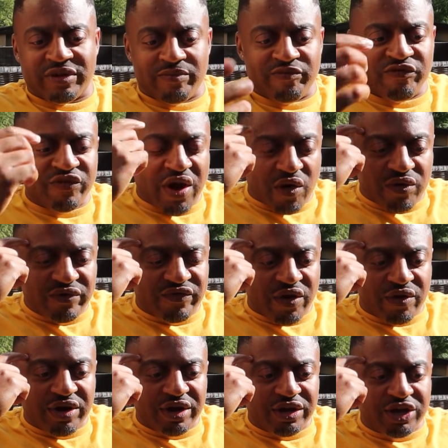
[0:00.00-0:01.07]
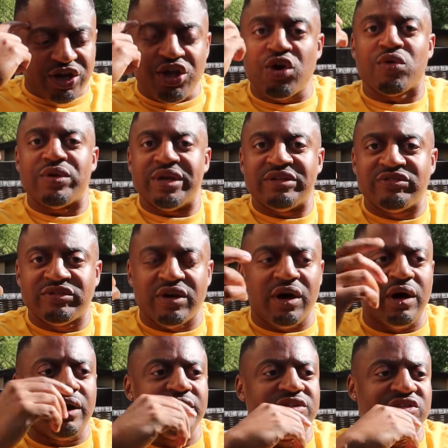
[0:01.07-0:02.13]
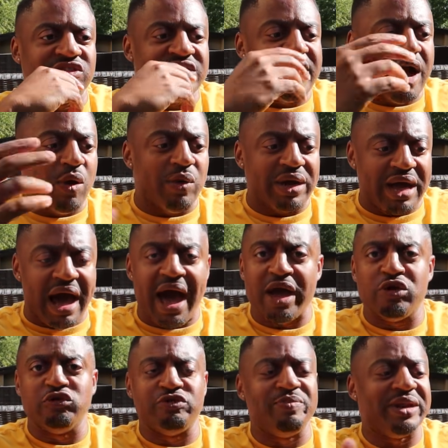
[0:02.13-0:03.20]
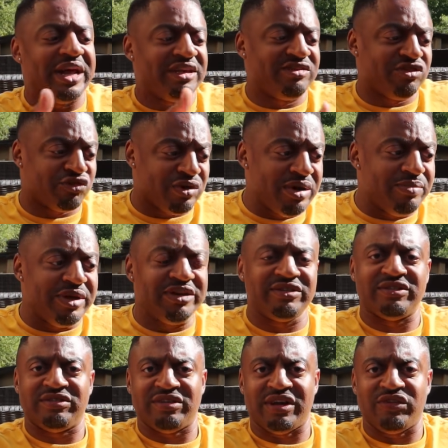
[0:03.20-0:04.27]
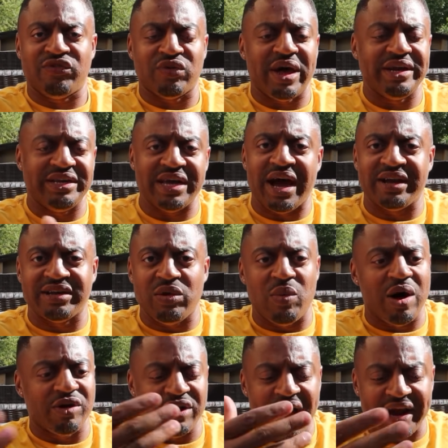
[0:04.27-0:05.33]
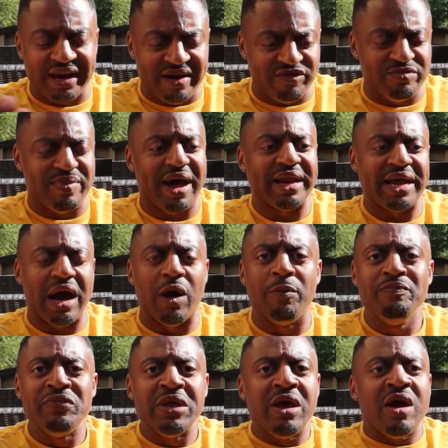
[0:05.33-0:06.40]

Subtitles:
I'm very, very curious to see how a guy who's been extremely successful like Deontay Wilder, knocking everybody out,